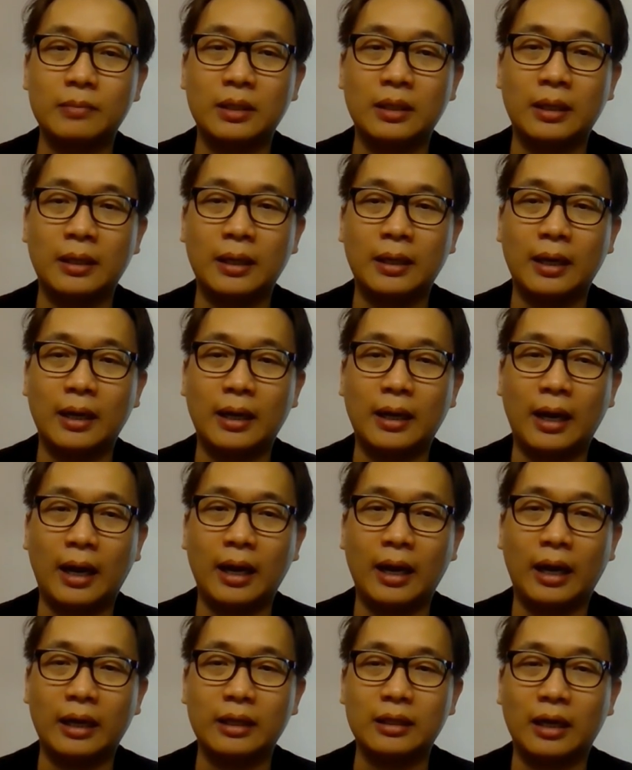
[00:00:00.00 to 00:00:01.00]

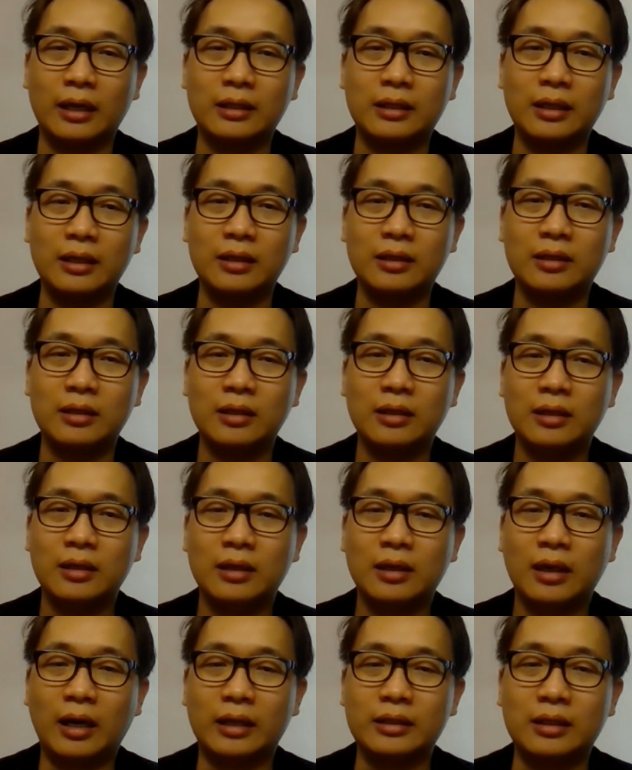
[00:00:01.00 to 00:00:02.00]
I think
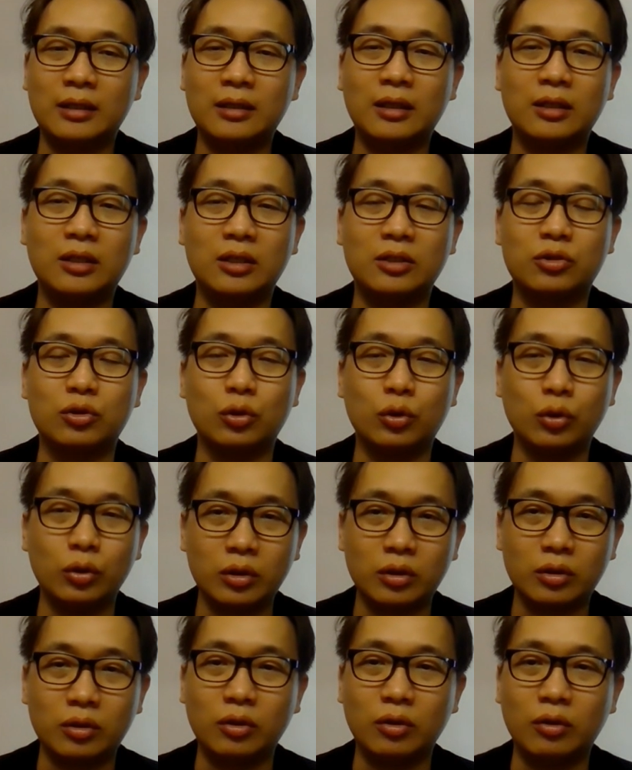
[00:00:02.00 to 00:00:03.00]
it is
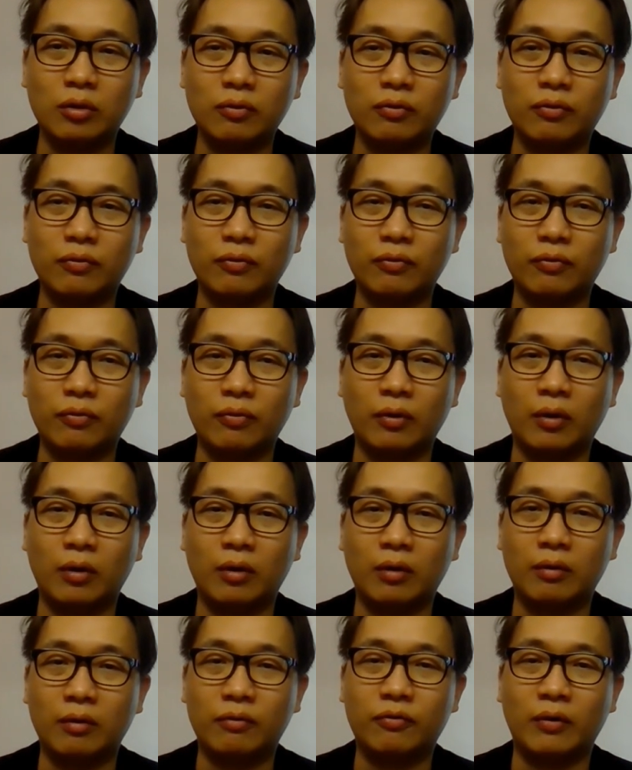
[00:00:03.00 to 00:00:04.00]
good, you know,
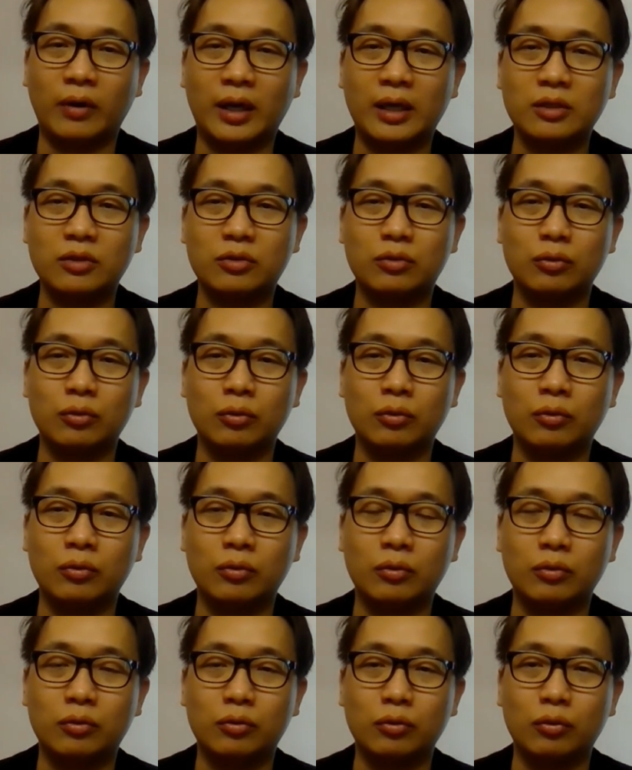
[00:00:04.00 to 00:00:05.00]
for us
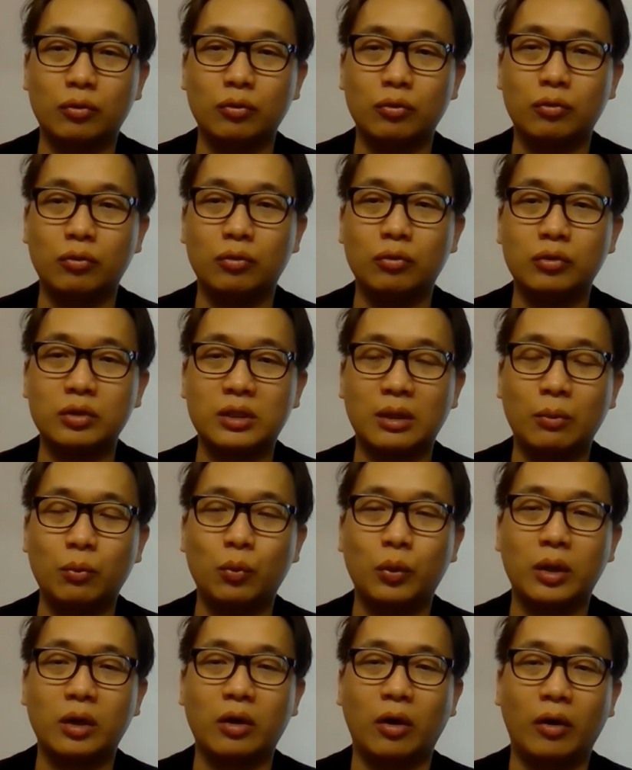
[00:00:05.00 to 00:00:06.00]
to do some
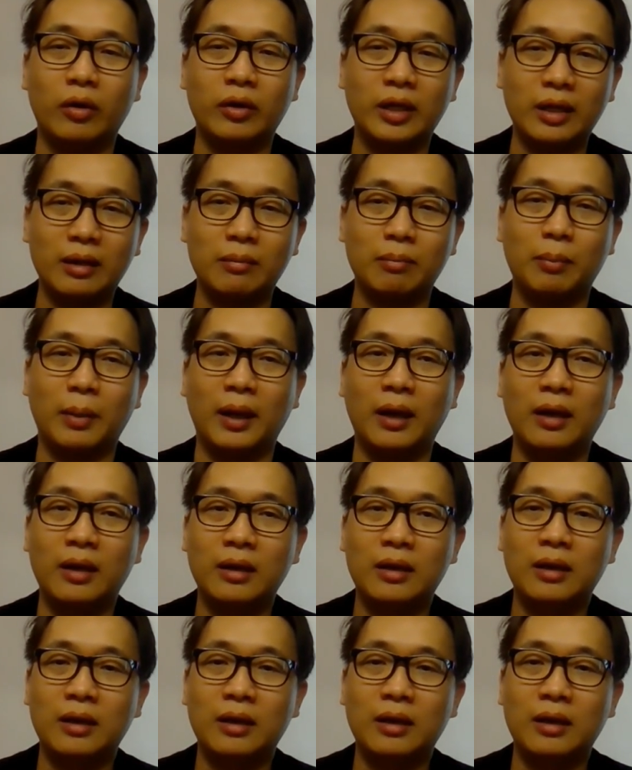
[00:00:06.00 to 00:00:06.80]
work on it, but